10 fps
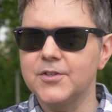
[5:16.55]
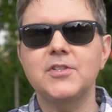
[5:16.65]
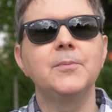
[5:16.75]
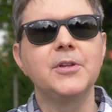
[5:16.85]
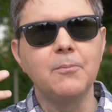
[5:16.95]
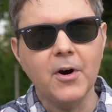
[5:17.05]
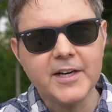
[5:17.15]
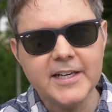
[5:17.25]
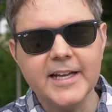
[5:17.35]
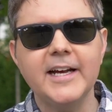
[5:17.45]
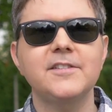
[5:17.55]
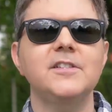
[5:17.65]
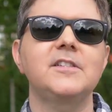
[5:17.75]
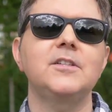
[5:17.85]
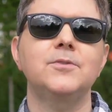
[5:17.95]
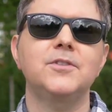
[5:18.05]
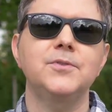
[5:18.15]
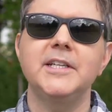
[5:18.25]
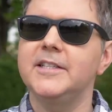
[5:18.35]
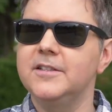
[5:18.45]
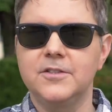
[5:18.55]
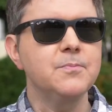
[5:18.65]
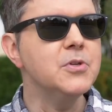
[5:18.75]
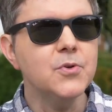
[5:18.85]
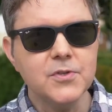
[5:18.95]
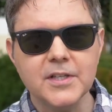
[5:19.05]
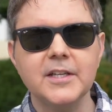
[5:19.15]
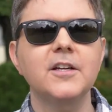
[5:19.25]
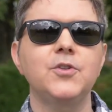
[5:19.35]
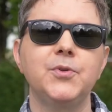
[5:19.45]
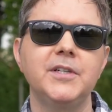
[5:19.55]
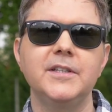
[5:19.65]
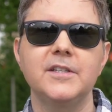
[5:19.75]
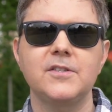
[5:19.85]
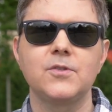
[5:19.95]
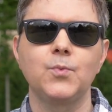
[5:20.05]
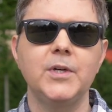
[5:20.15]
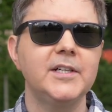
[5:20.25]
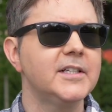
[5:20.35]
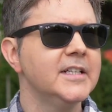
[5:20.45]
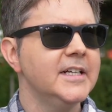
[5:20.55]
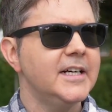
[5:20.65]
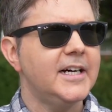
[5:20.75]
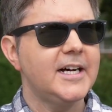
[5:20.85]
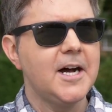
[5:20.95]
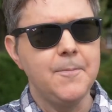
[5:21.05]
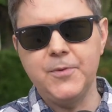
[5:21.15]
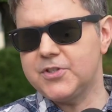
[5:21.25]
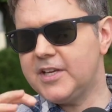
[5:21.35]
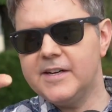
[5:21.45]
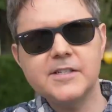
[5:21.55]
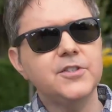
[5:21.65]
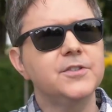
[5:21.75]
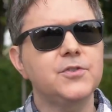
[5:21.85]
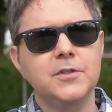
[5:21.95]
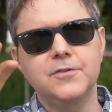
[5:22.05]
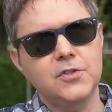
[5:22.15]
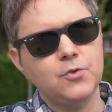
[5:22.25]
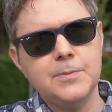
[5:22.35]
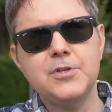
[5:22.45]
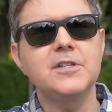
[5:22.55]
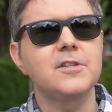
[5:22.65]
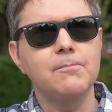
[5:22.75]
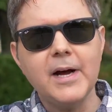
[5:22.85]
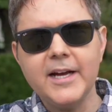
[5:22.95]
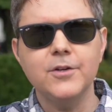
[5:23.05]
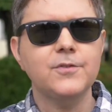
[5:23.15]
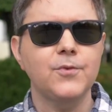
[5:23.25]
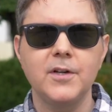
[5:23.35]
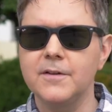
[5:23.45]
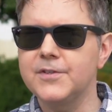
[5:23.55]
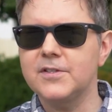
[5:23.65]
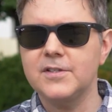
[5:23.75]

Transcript: some of the marketing assets that were created. There's music included in this as well. There's character sort of descriptions and bios for all of this